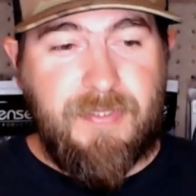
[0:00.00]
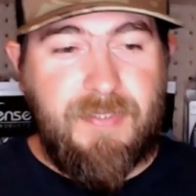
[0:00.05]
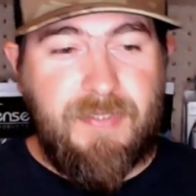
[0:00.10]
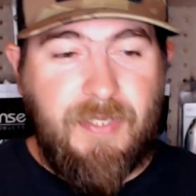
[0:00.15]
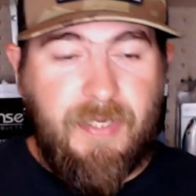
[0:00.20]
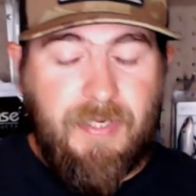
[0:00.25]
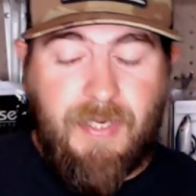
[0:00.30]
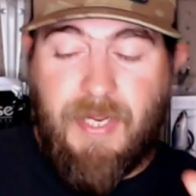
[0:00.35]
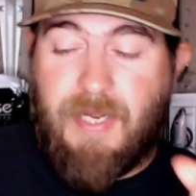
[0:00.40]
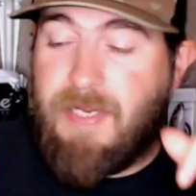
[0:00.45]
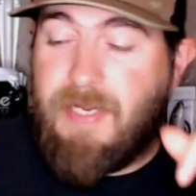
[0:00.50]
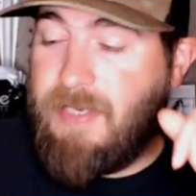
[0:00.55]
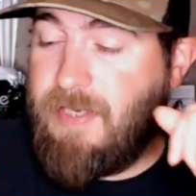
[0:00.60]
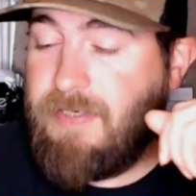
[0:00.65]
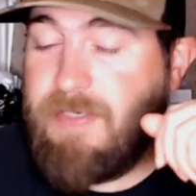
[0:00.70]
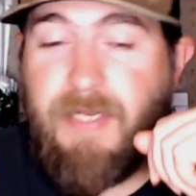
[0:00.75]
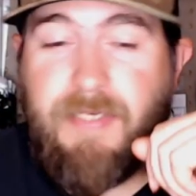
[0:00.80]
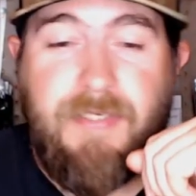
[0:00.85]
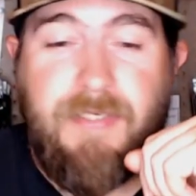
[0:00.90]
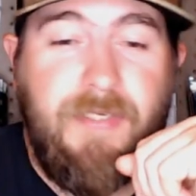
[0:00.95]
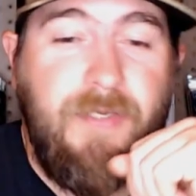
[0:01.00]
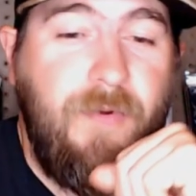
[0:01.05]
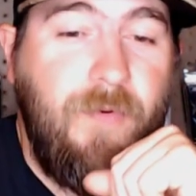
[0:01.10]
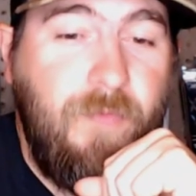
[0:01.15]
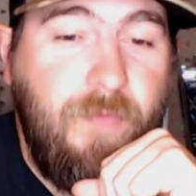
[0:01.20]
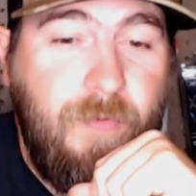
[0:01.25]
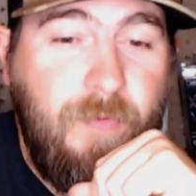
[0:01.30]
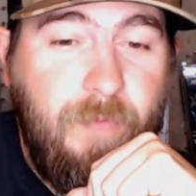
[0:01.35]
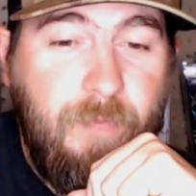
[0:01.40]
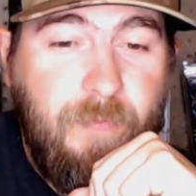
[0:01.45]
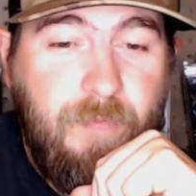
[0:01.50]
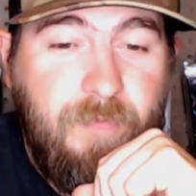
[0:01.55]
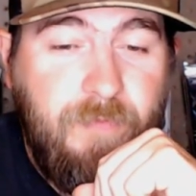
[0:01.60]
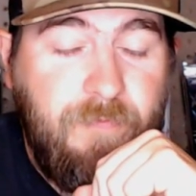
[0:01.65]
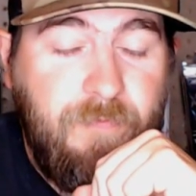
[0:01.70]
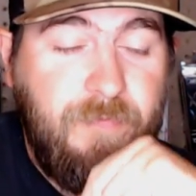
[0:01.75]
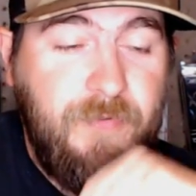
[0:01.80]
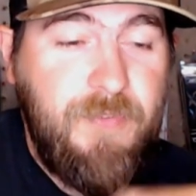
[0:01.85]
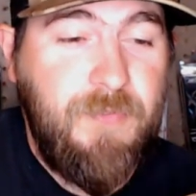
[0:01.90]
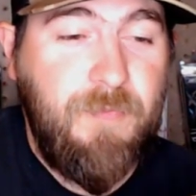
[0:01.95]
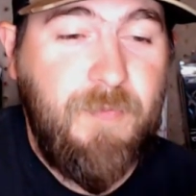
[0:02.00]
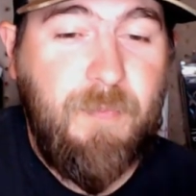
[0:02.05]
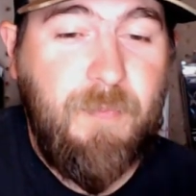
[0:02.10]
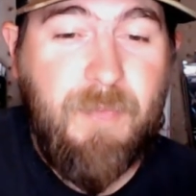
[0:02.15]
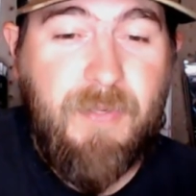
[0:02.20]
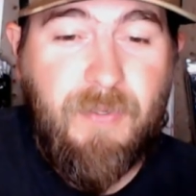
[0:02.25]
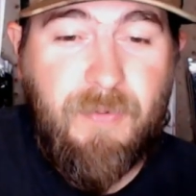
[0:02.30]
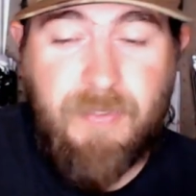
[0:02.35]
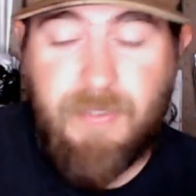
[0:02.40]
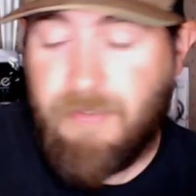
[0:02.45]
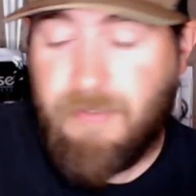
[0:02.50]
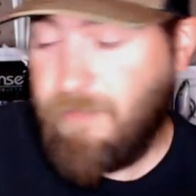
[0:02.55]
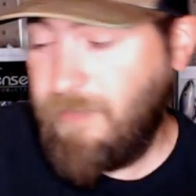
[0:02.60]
Like, I, I'd like to go over to Fishing with Milliken, and we